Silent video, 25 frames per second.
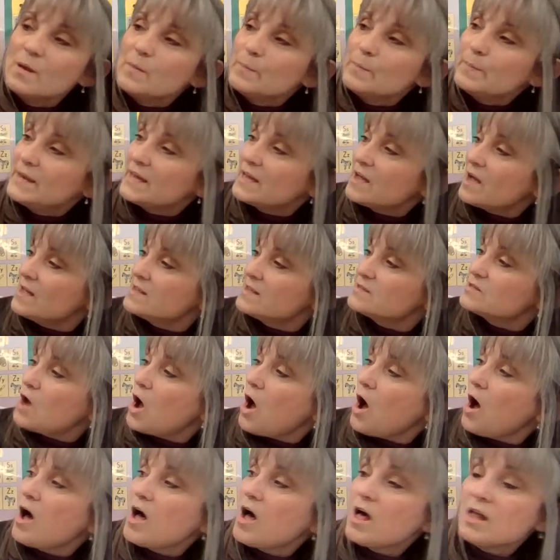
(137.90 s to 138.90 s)
Because
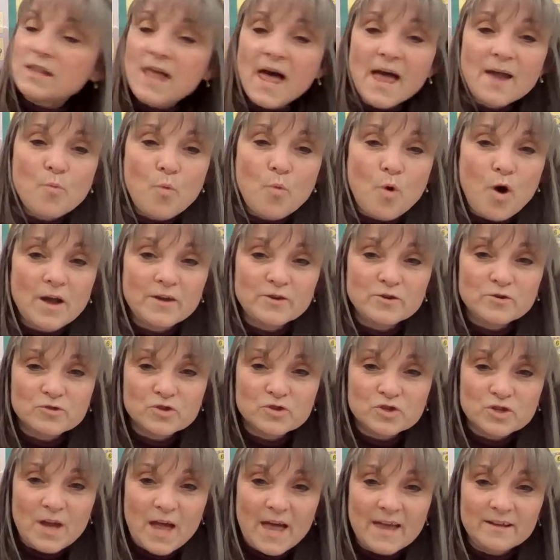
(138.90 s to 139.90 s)
all I want your
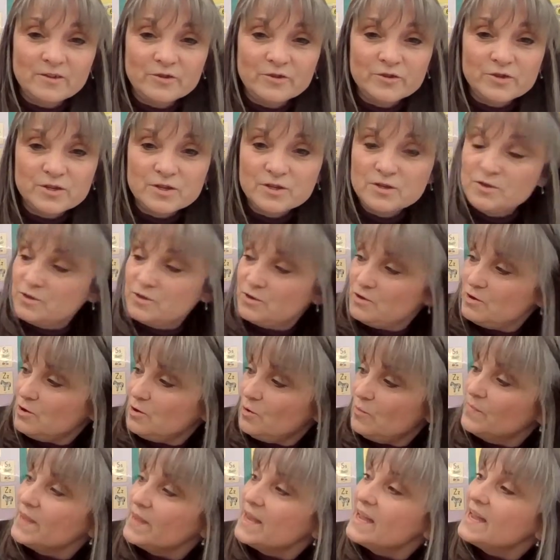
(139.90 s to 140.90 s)
child to
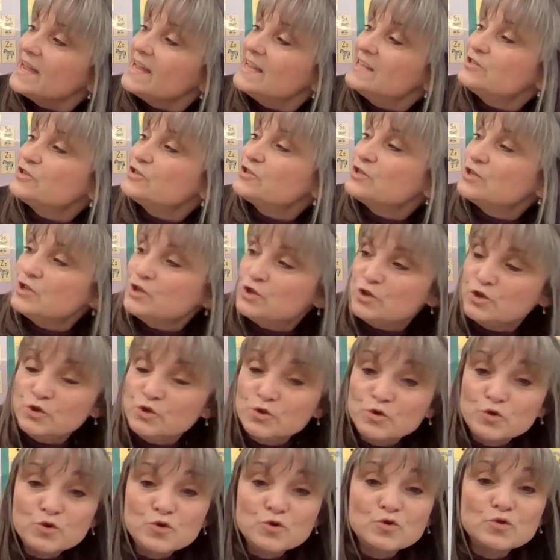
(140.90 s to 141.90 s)
do is to
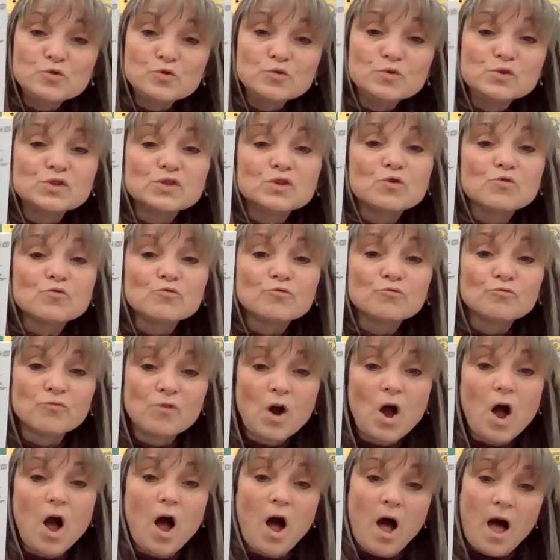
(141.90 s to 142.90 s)
use
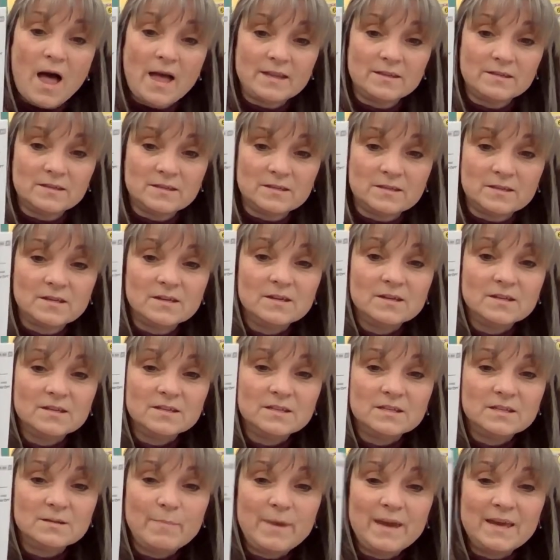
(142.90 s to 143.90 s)
rods
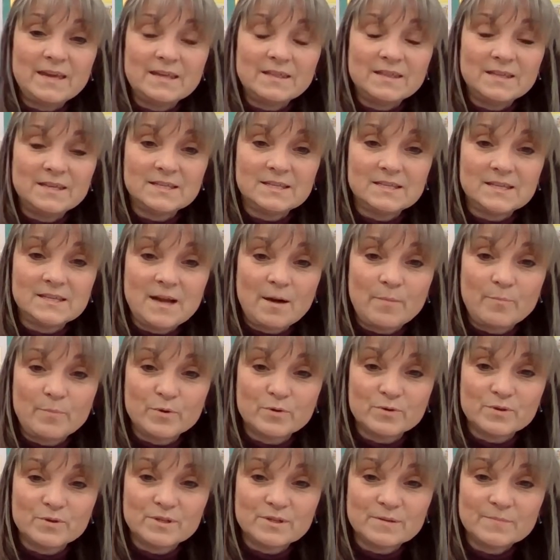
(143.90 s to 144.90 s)
to make these
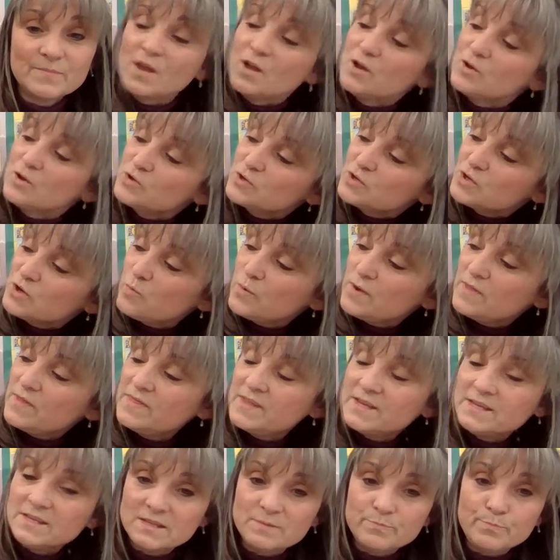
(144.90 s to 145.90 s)
numbers. So when
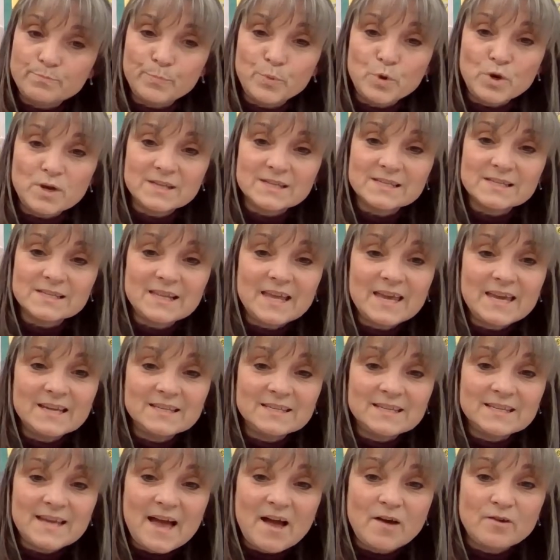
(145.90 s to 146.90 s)
this book is
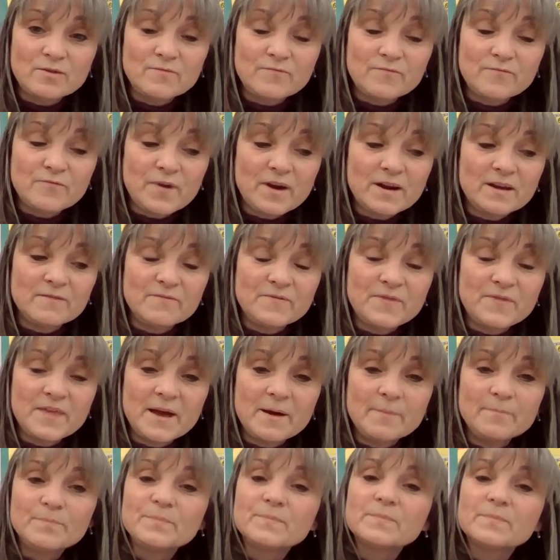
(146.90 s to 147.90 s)
laying down in front of
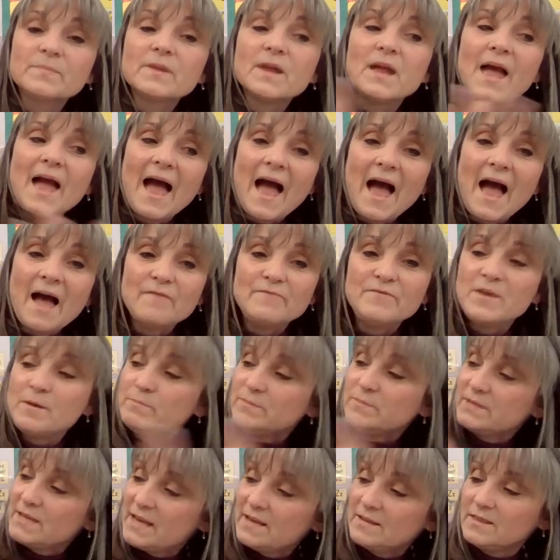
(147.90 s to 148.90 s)
them, have
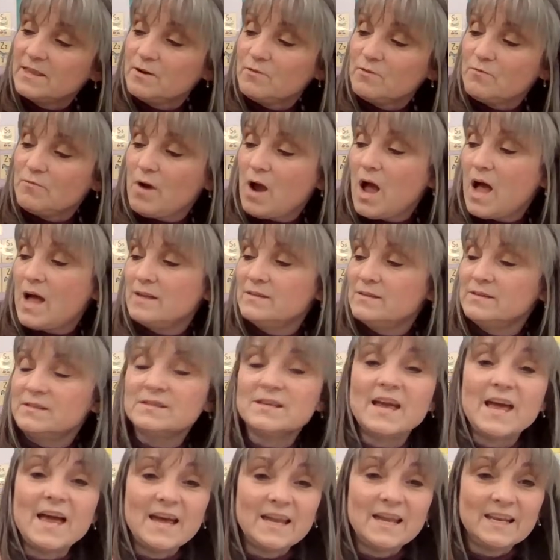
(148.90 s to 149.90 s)
them take their rods
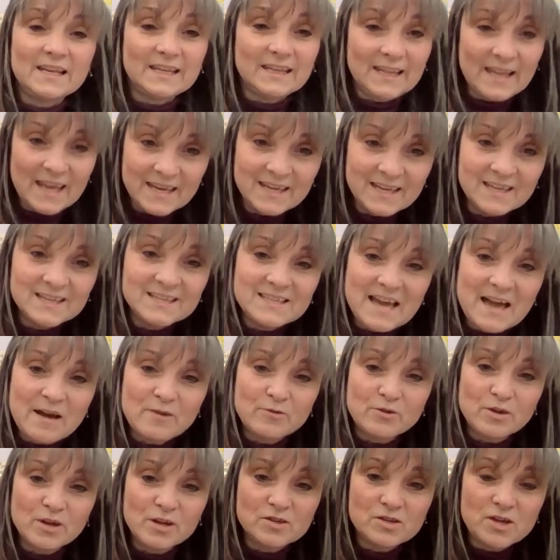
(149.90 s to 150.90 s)
and lay it
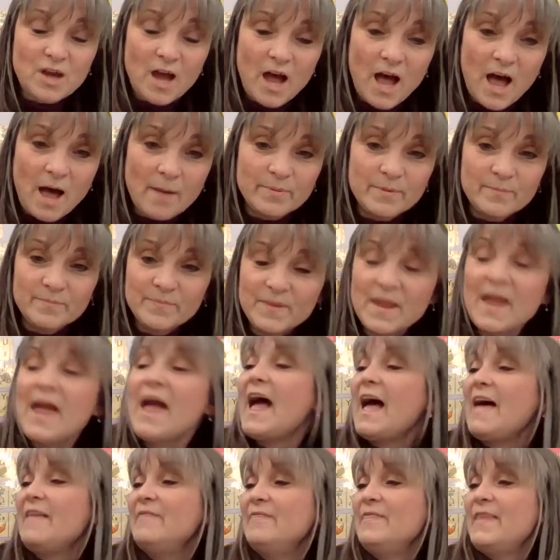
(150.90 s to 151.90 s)
down on top.
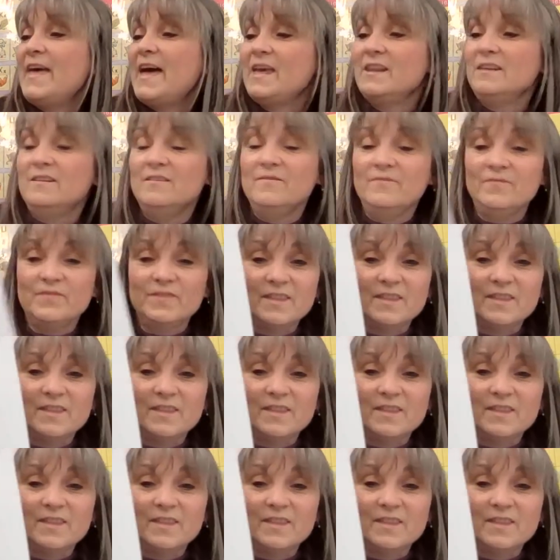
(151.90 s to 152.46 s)
And then